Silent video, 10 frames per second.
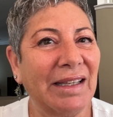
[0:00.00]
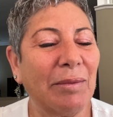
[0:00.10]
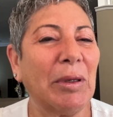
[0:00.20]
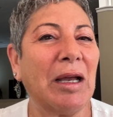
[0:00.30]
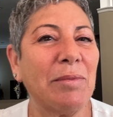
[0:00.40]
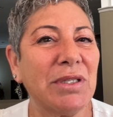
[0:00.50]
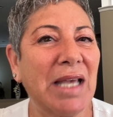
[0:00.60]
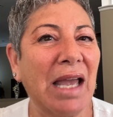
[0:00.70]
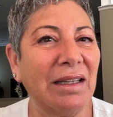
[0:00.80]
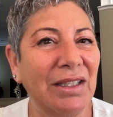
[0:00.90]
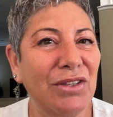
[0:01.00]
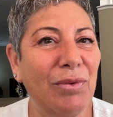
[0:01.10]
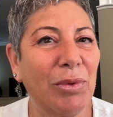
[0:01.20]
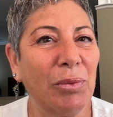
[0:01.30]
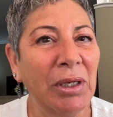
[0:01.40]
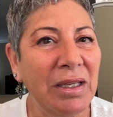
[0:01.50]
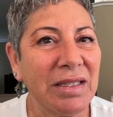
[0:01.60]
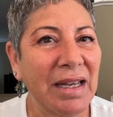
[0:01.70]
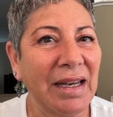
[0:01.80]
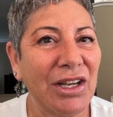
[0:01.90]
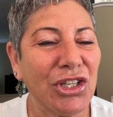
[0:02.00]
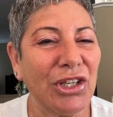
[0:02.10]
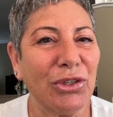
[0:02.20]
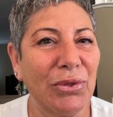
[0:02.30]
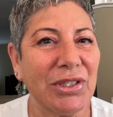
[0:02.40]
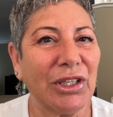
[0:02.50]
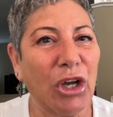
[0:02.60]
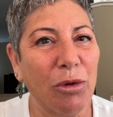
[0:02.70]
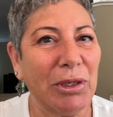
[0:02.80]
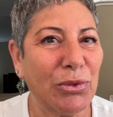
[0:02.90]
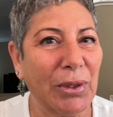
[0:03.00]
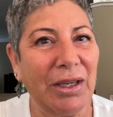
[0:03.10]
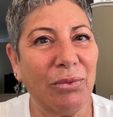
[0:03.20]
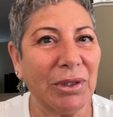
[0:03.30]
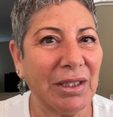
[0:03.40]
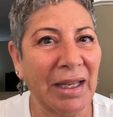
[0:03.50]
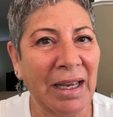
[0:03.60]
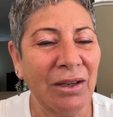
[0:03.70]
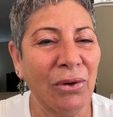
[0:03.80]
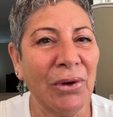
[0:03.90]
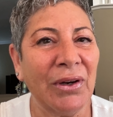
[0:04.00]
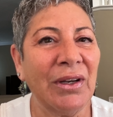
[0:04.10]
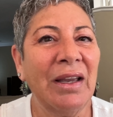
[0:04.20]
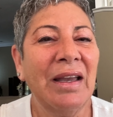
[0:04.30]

and it becomes silence from the real estate agent, who is the go-between with the landlord.